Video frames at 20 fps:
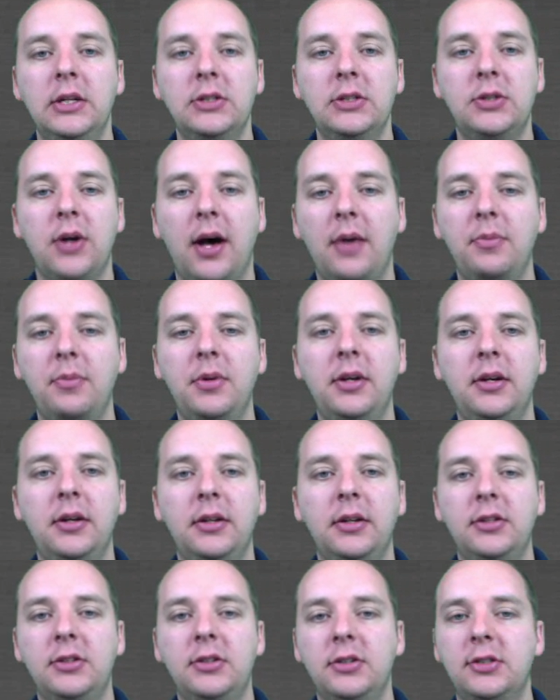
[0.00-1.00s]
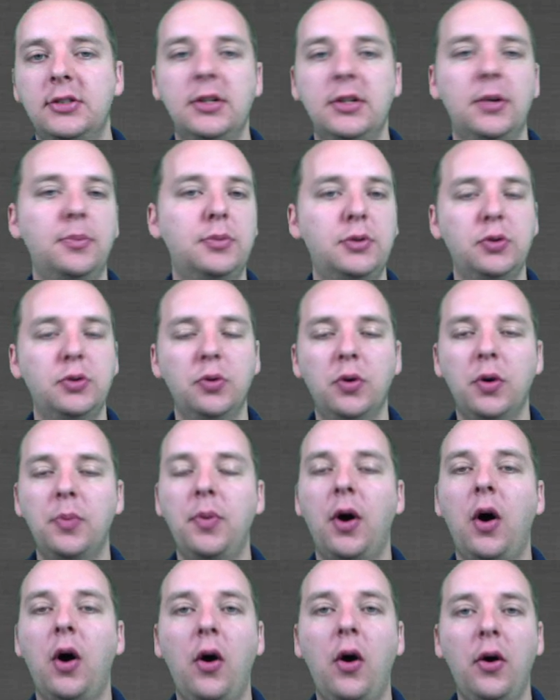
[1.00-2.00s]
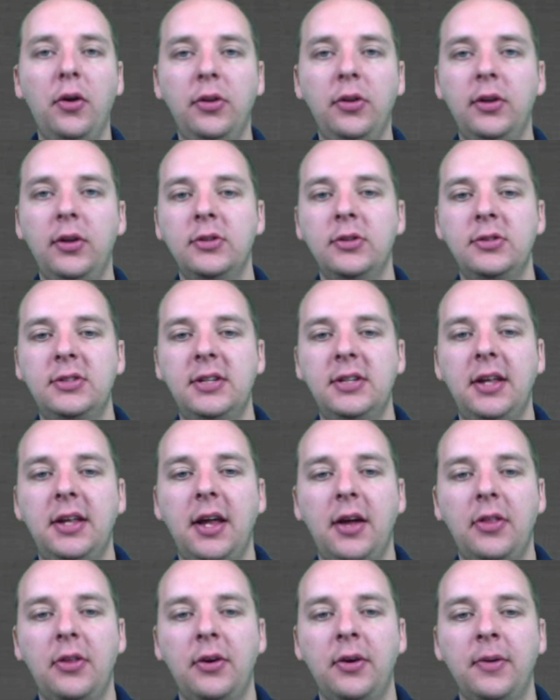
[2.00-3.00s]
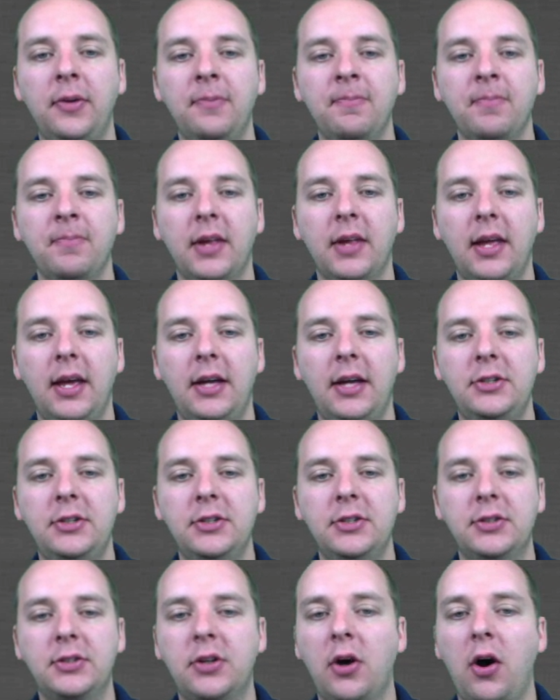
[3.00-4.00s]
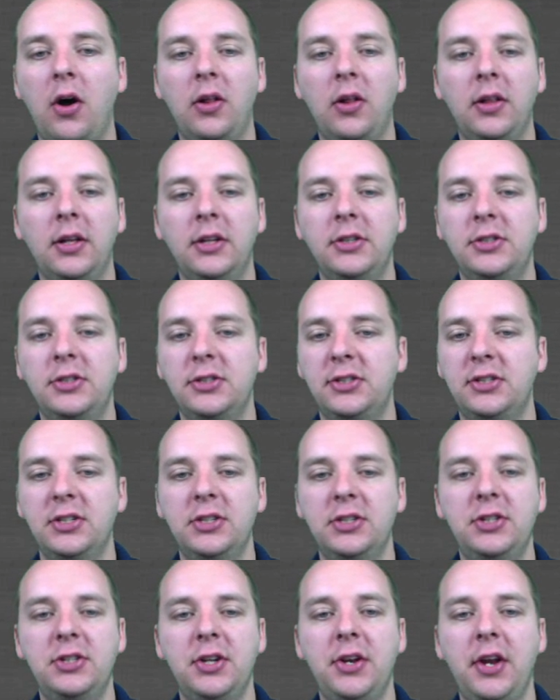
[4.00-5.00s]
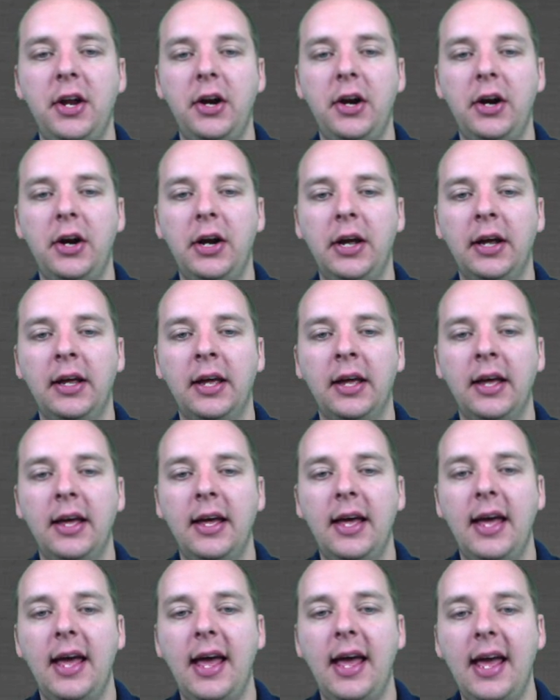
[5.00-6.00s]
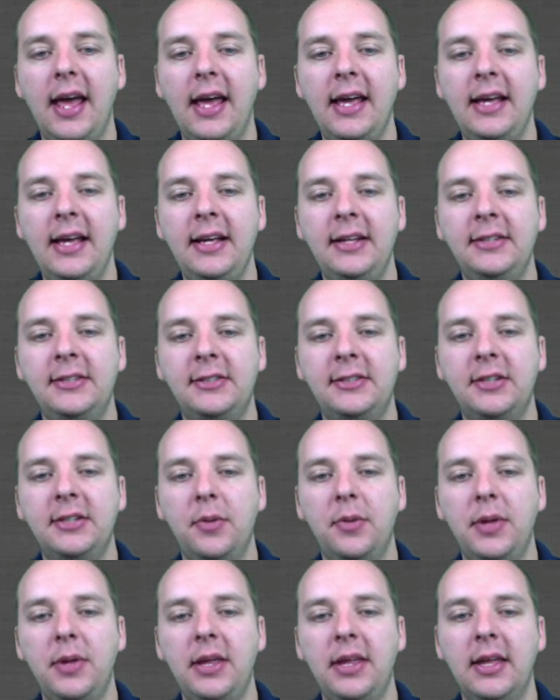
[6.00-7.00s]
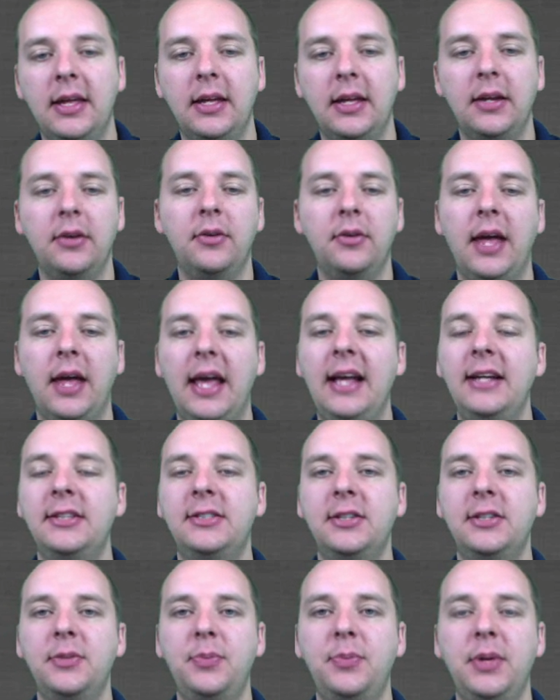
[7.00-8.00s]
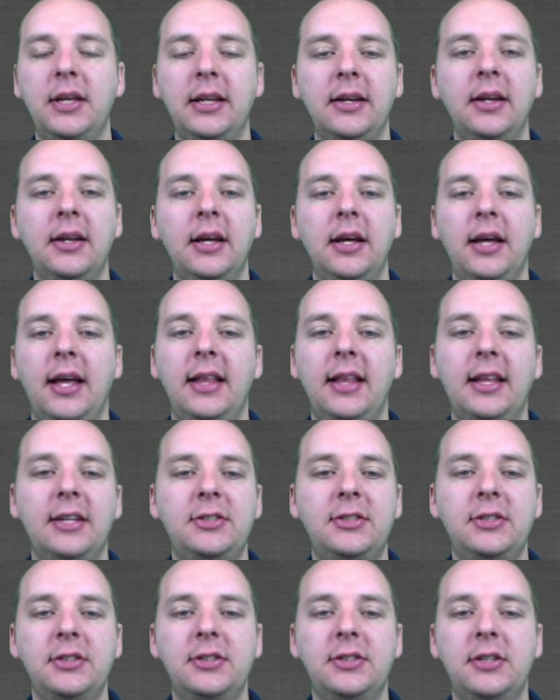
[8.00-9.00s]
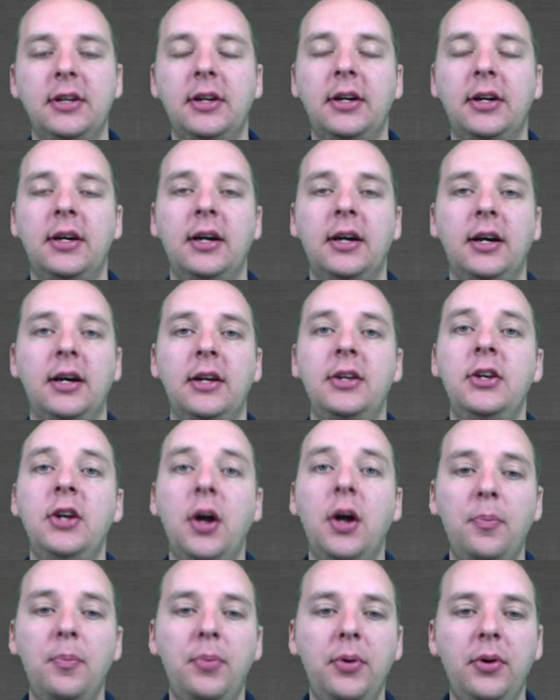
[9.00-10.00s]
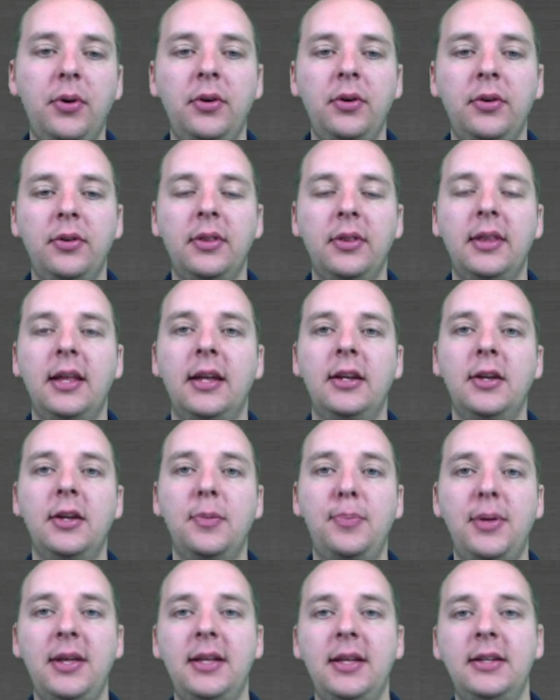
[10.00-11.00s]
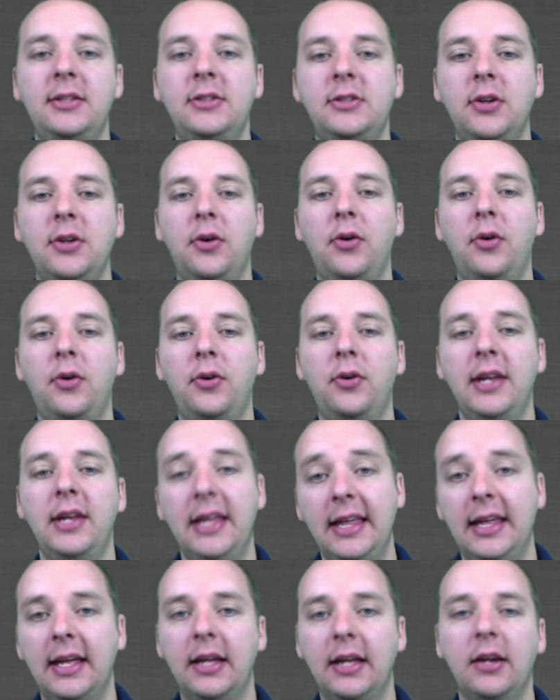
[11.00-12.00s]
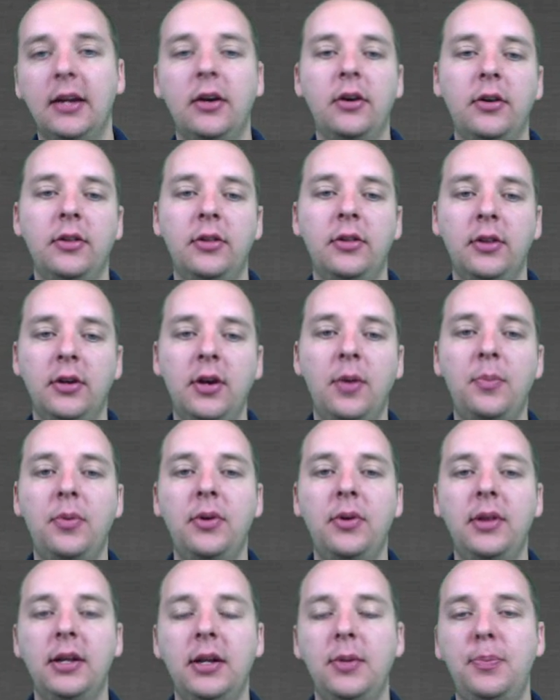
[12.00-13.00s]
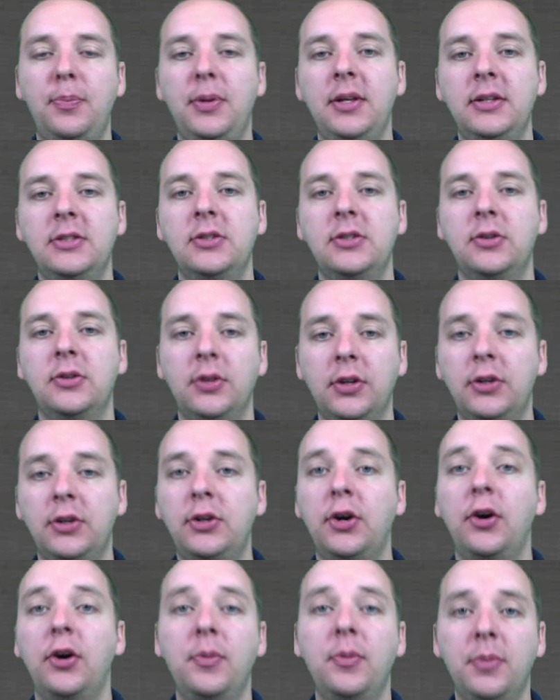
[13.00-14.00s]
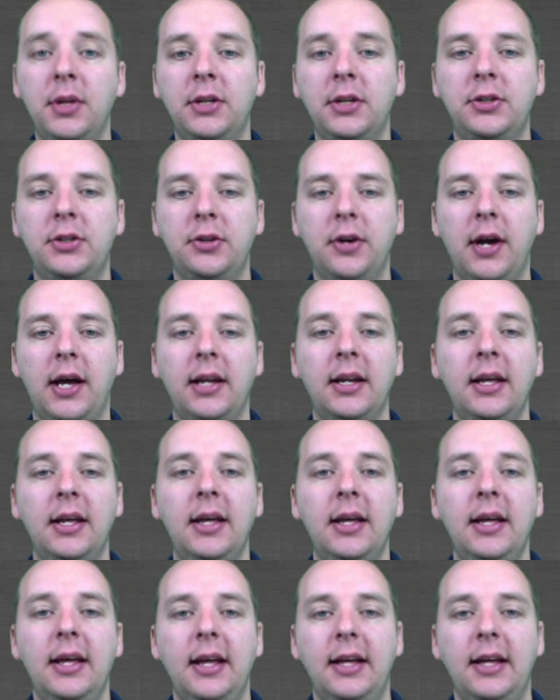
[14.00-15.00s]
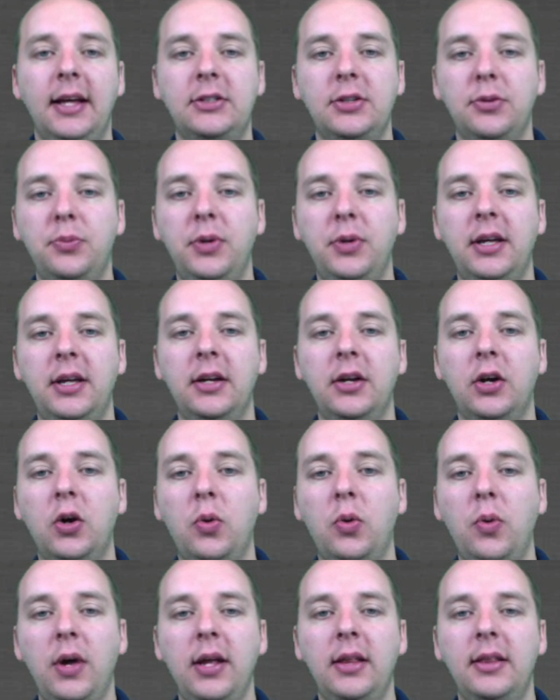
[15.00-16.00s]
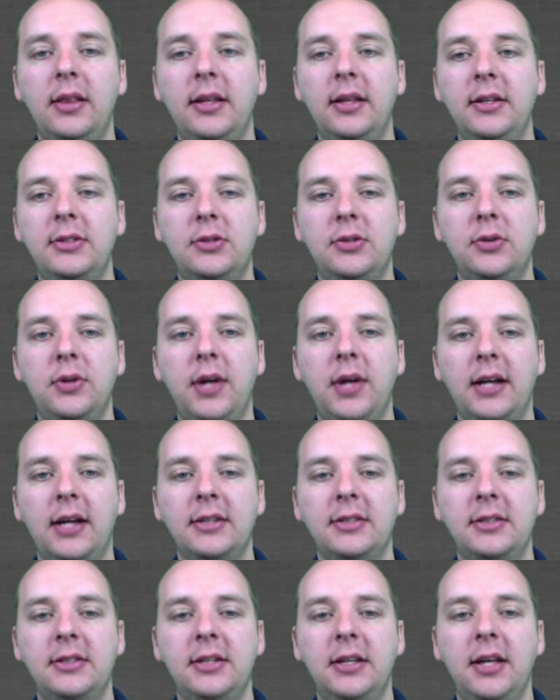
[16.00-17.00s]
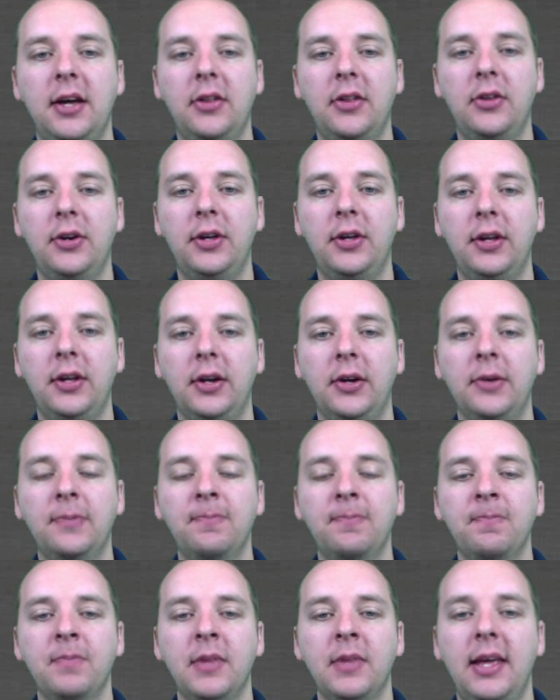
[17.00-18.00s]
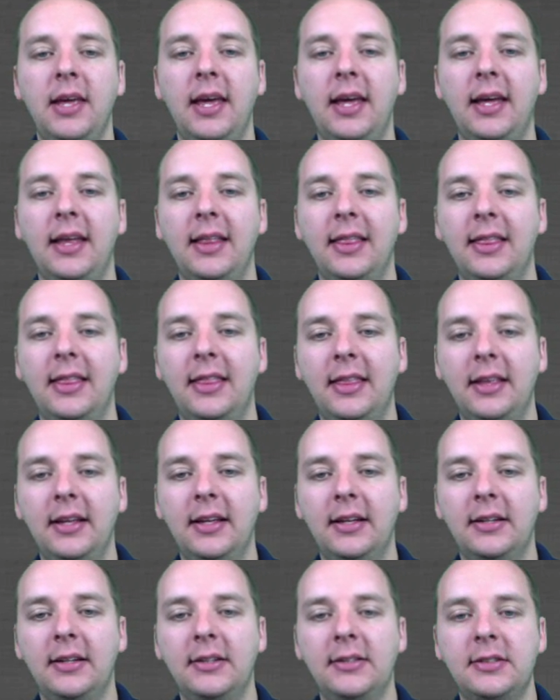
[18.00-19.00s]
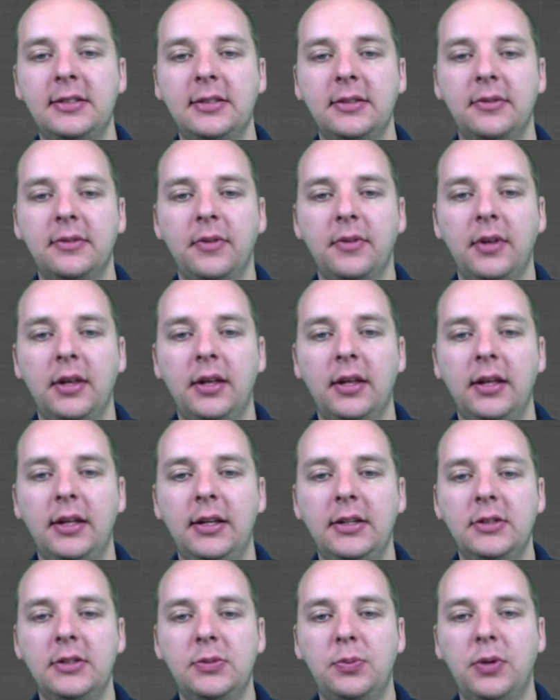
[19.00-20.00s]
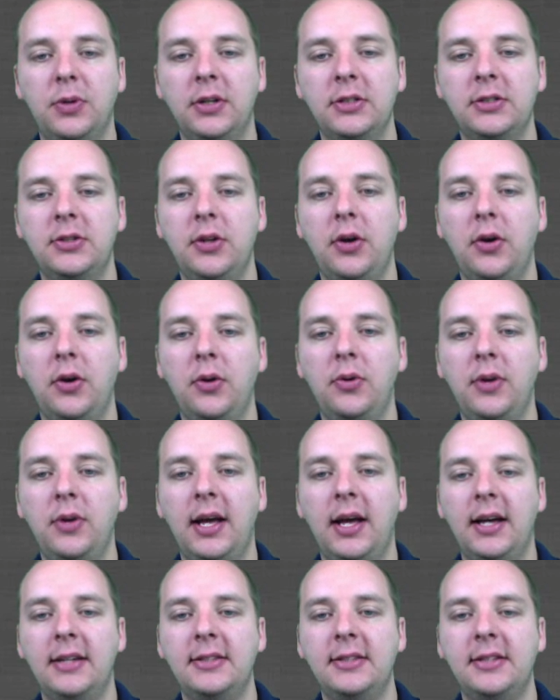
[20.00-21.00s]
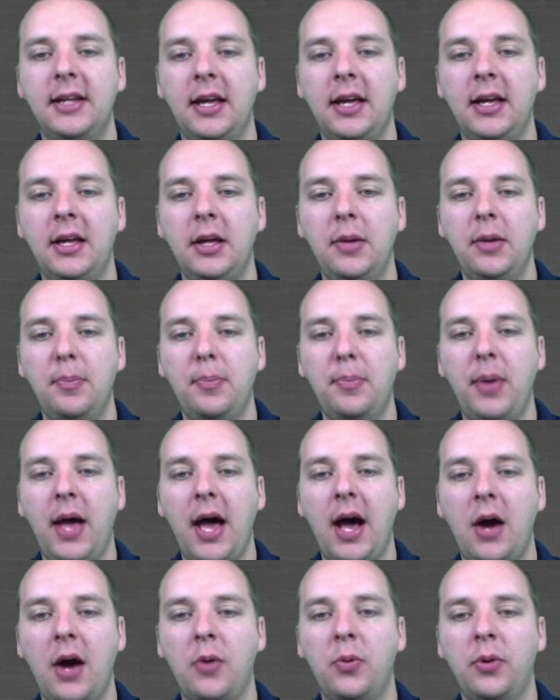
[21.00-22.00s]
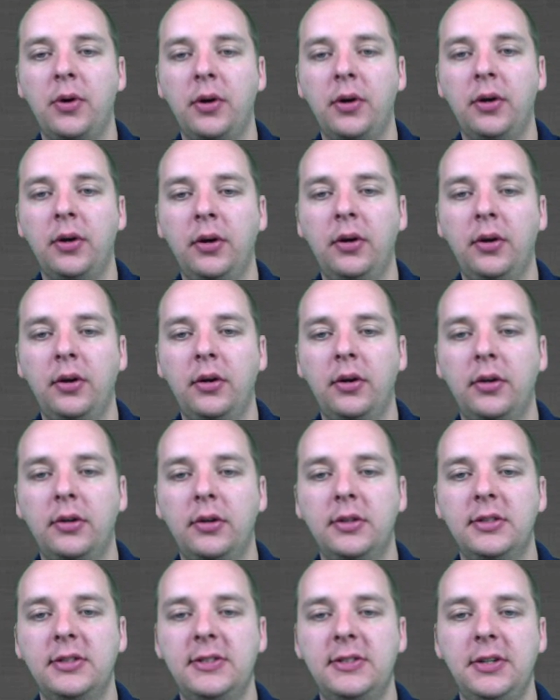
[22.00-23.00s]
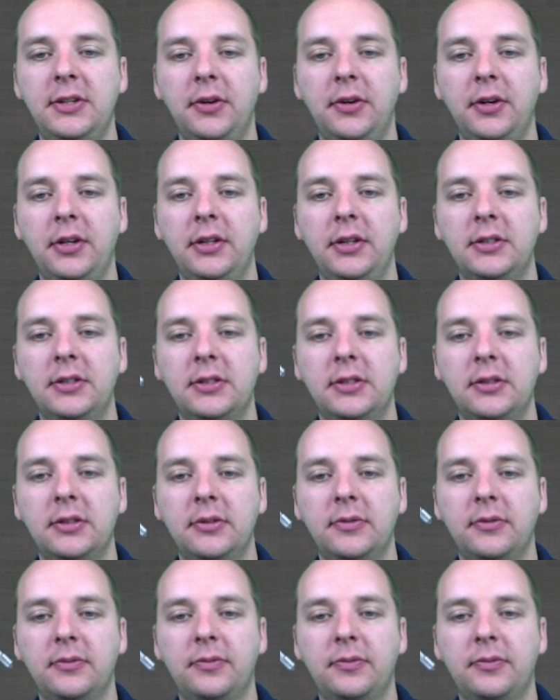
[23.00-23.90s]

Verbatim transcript: So I'm going to just absorb all those together and just call it just a generic a sub n, a sub n, and that's just a, a, number that depends on n, the number that depends on the term that you're at. And so we can equate these two guys together here, and this is what's known as a power series.